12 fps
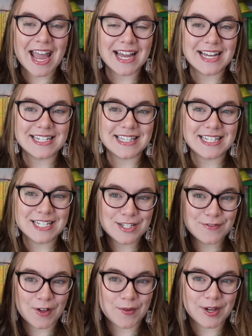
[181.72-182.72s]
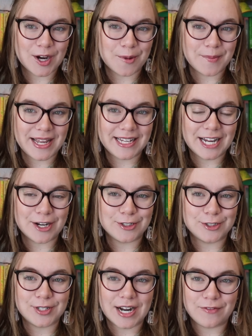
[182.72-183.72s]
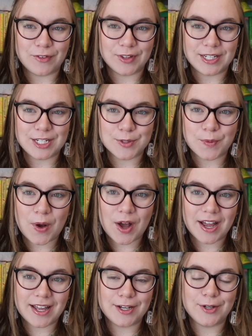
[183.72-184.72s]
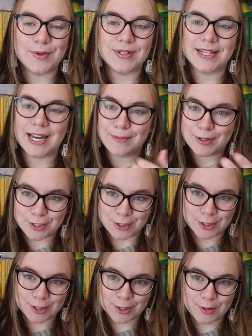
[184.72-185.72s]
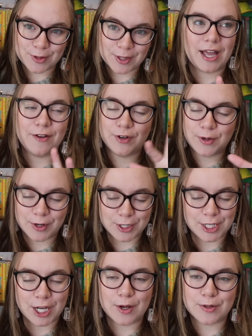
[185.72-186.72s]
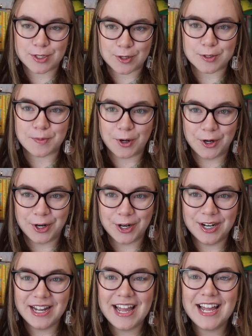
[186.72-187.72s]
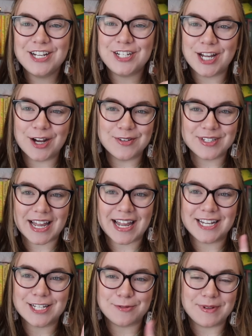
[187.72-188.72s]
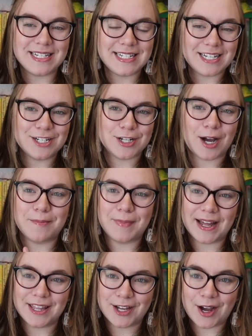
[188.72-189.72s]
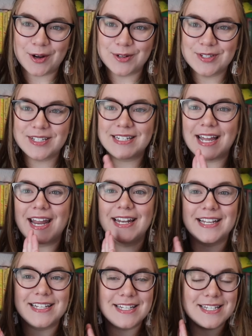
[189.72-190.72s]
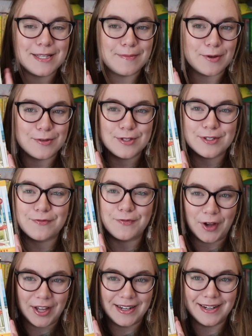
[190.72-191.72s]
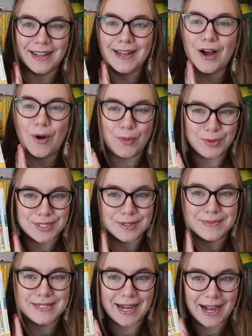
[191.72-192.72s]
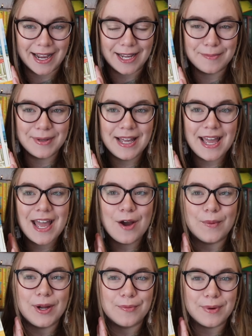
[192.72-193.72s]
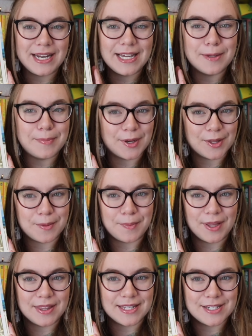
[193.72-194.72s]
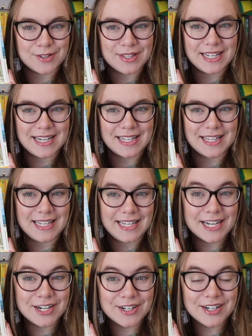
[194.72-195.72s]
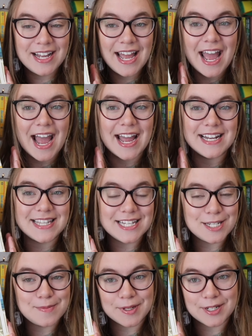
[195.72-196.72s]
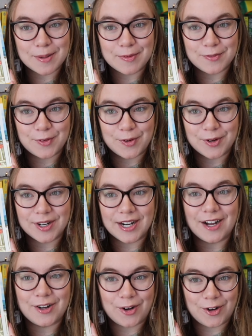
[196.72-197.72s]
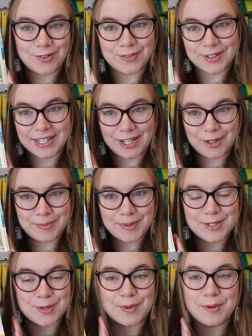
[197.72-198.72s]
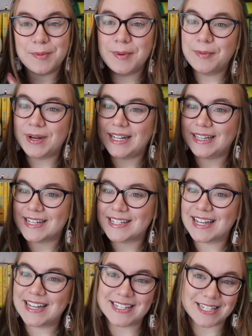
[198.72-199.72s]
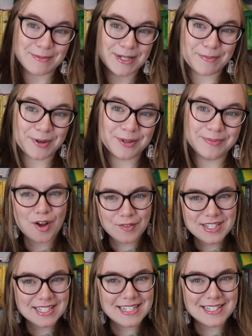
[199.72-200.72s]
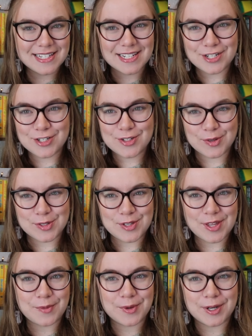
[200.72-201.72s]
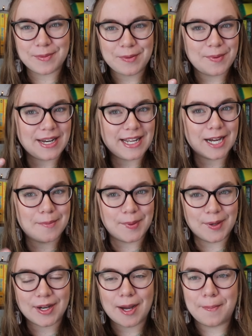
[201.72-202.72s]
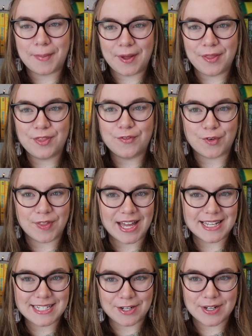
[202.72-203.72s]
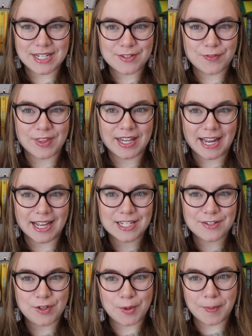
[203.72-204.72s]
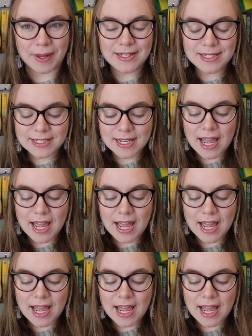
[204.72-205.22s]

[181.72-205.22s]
and this is following our main character Everly Swan, who is an amateur sleuth. Everywhere she goes, there's murder. She owns a sweet tea shop by the coast and this is the most fun wholesome time. We are reading a book of the month until the end of the year, and this is book number four, A Call for Kelp. So we will be reading this in September. Obviously, since I just told you that we're going to be reading a book a month for that series for the next few months,